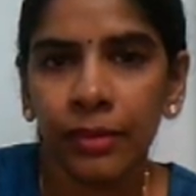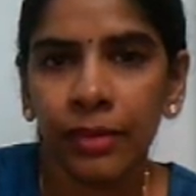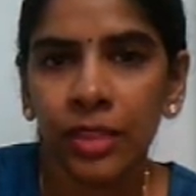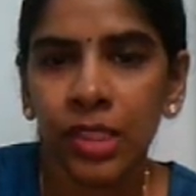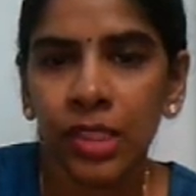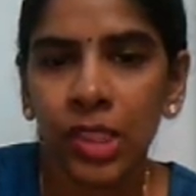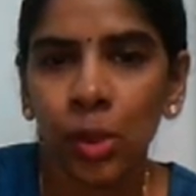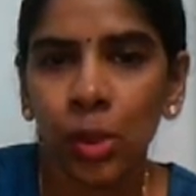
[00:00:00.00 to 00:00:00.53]

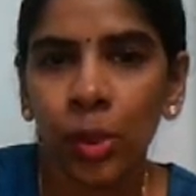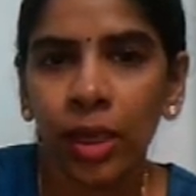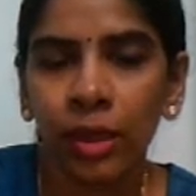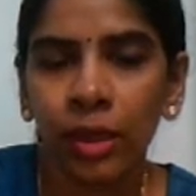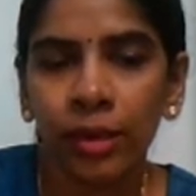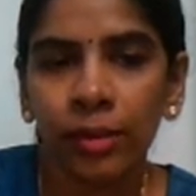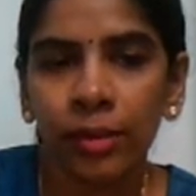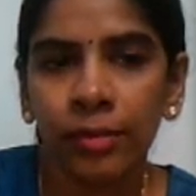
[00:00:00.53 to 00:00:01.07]

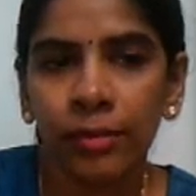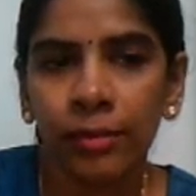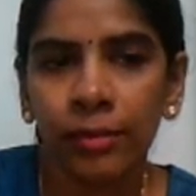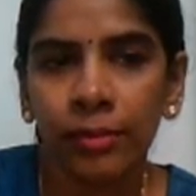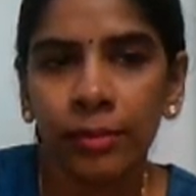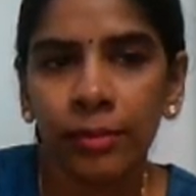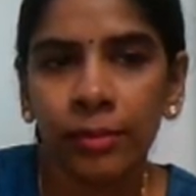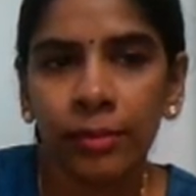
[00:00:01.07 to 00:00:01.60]
Sieving.
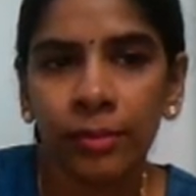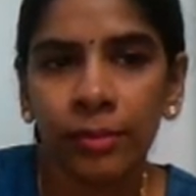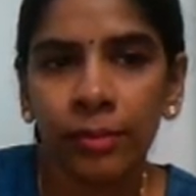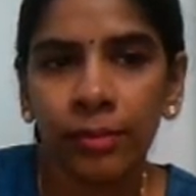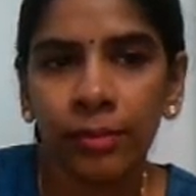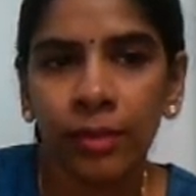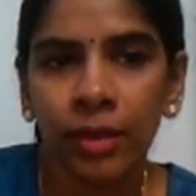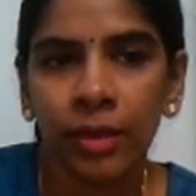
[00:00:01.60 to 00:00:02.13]

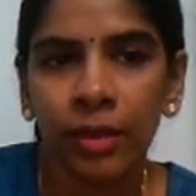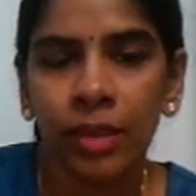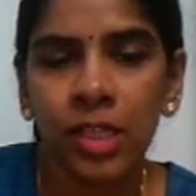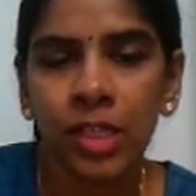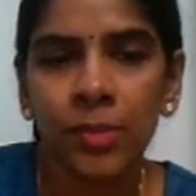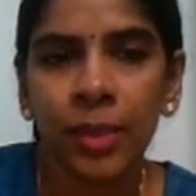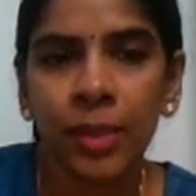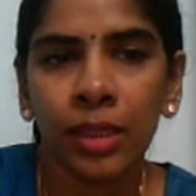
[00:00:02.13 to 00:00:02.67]

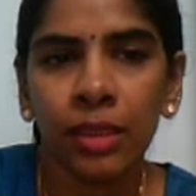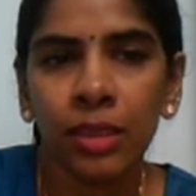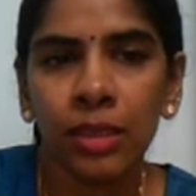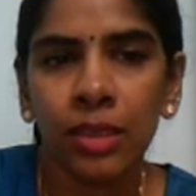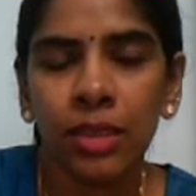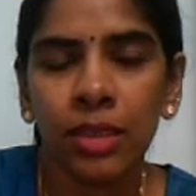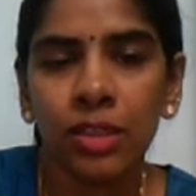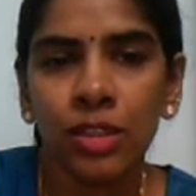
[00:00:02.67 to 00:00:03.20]
This method
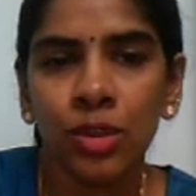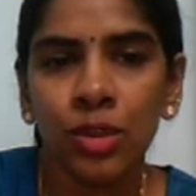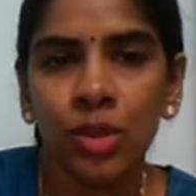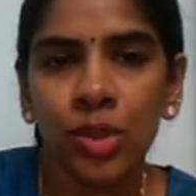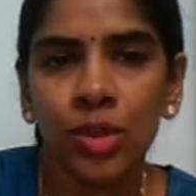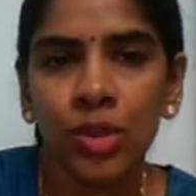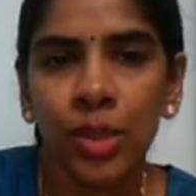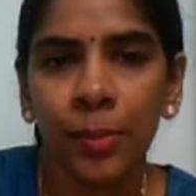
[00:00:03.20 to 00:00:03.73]
is
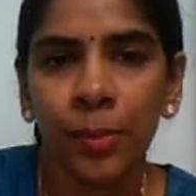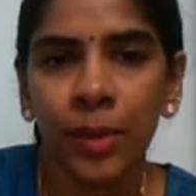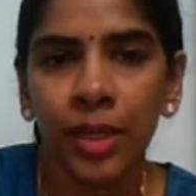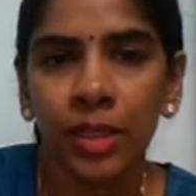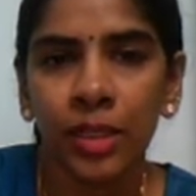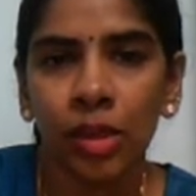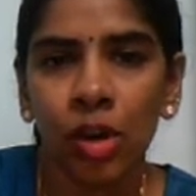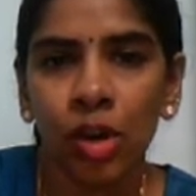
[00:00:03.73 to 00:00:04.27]
used to
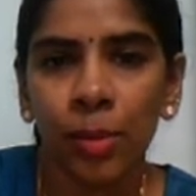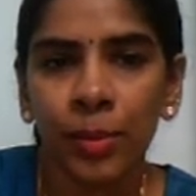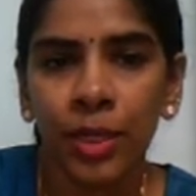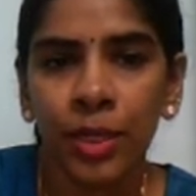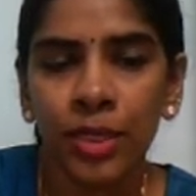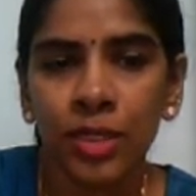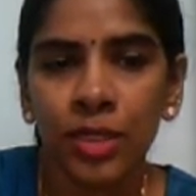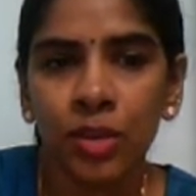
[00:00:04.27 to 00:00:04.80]
separate the
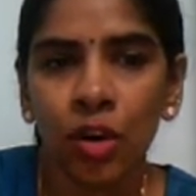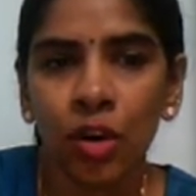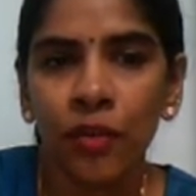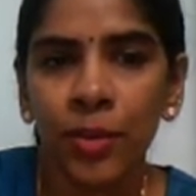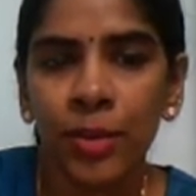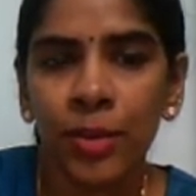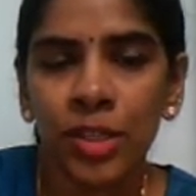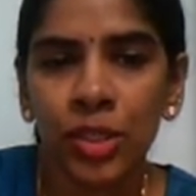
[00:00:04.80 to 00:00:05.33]
components of
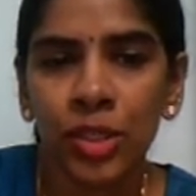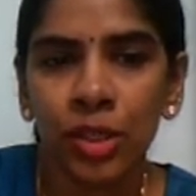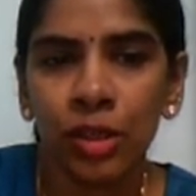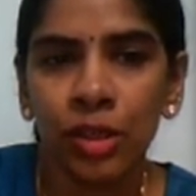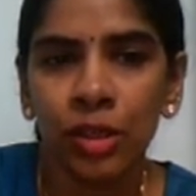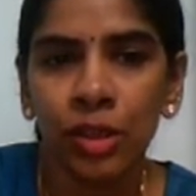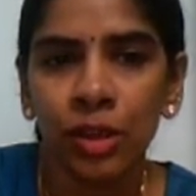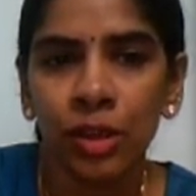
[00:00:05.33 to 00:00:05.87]
a mixture
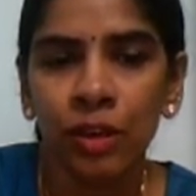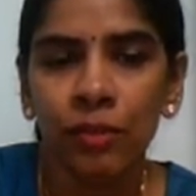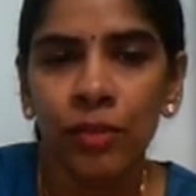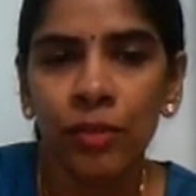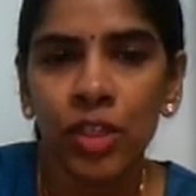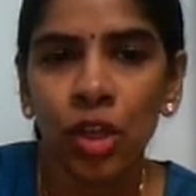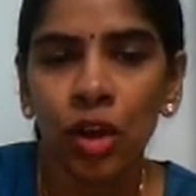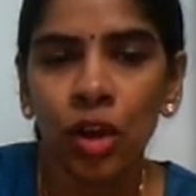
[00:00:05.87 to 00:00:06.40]

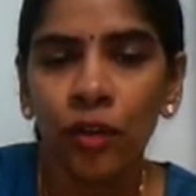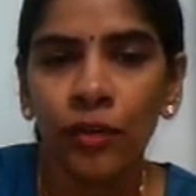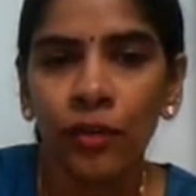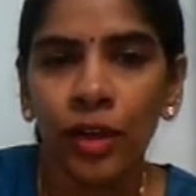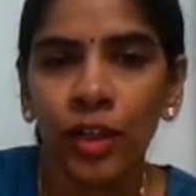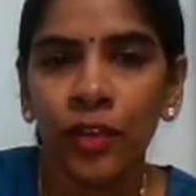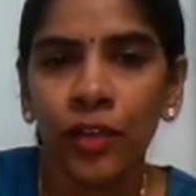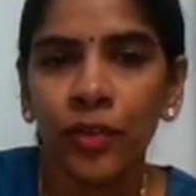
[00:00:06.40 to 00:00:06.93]
which are of
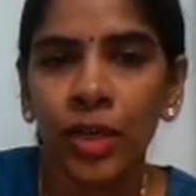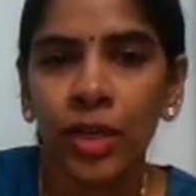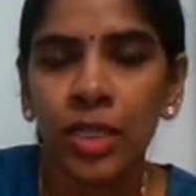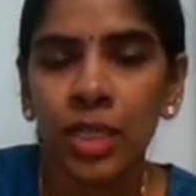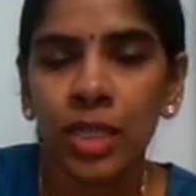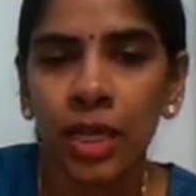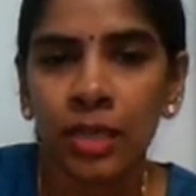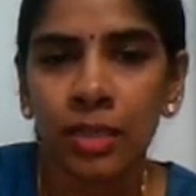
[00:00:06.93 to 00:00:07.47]
different
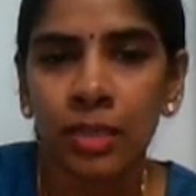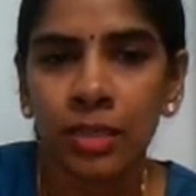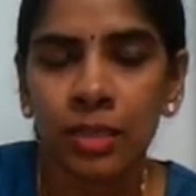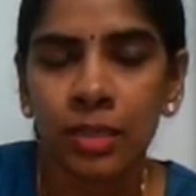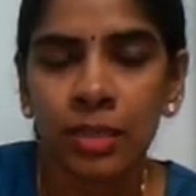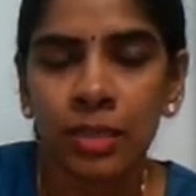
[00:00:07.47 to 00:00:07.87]
sizes.